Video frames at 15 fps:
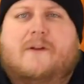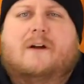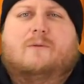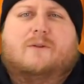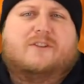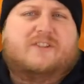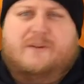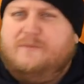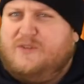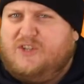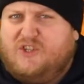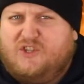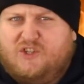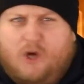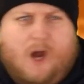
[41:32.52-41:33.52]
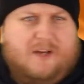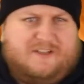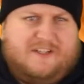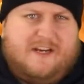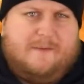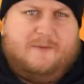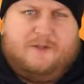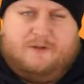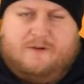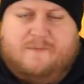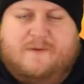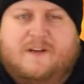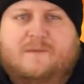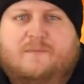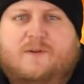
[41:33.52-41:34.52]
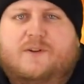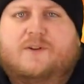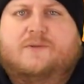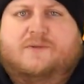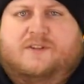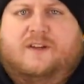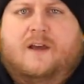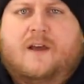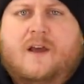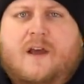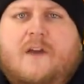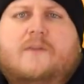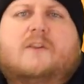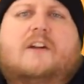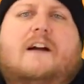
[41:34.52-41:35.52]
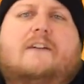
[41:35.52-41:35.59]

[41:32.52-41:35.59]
there was some saucy imagery being produced. The